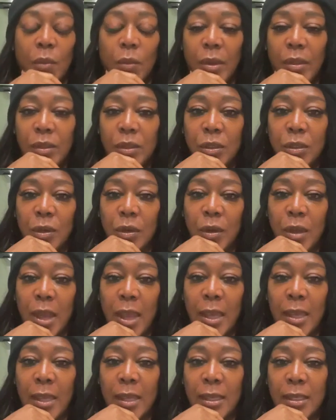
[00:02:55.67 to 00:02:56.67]
whether you're
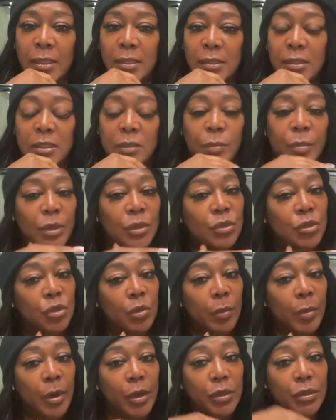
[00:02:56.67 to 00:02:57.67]
a
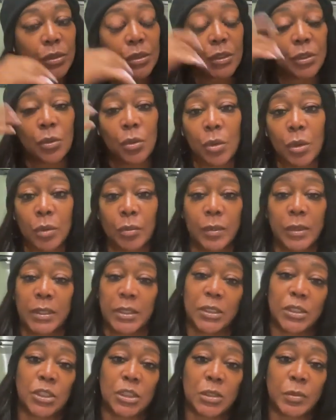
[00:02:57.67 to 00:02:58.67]
spiritual person or a
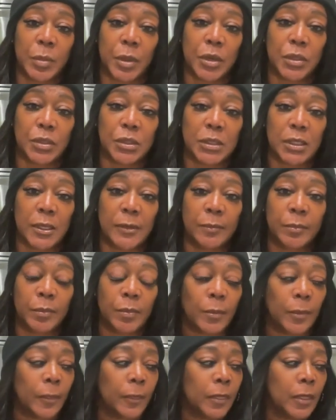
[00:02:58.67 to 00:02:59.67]
religious person,
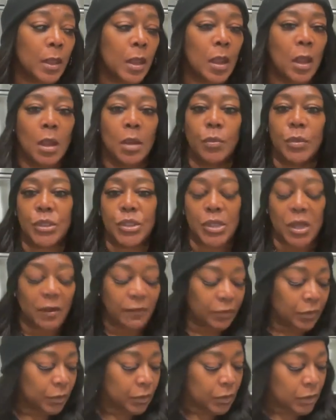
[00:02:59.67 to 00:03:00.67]

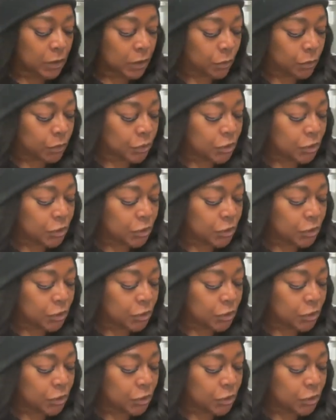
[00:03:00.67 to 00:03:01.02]
whichever